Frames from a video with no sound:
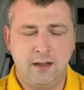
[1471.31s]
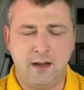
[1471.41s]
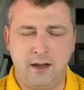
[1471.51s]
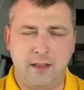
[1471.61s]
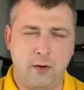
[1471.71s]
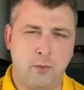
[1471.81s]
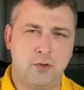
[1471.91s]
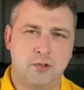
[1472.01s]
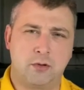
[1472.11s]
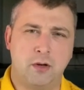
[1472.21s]
and then that
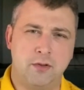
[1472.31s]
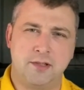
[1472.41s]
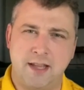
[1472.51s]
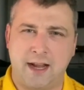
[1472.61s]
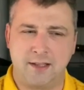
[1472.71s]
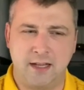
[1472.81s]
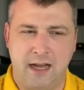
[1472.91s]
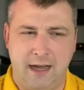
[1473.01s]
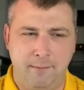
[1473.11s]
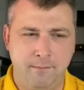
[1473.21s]
rooster crowed the second
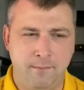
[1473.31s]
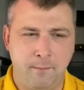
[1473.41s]
time